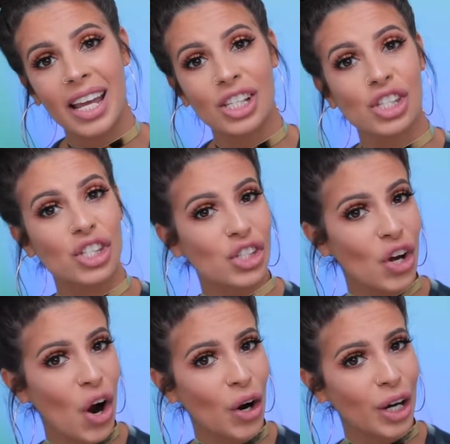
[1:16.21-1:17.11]
get
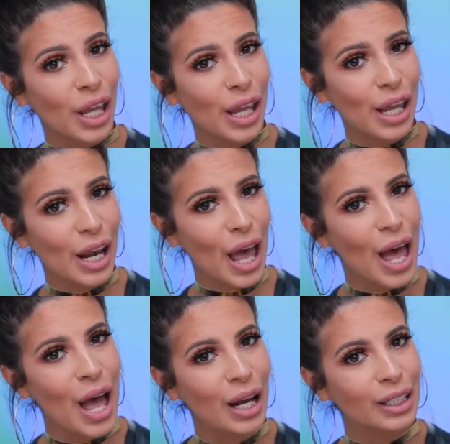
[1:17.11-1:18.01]
started.
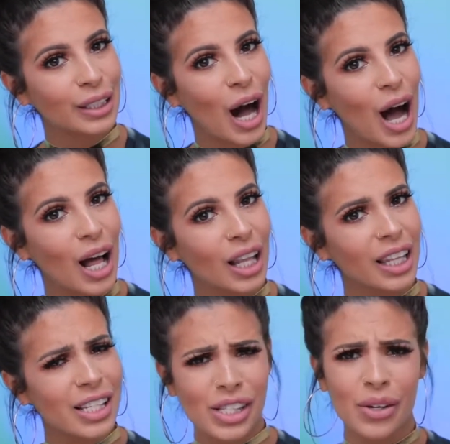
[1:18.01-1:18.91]

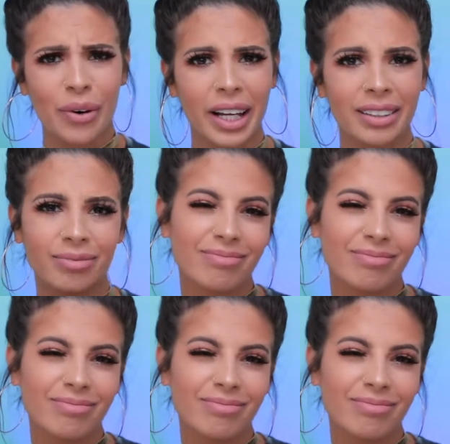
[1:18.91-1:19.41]
Let's do it.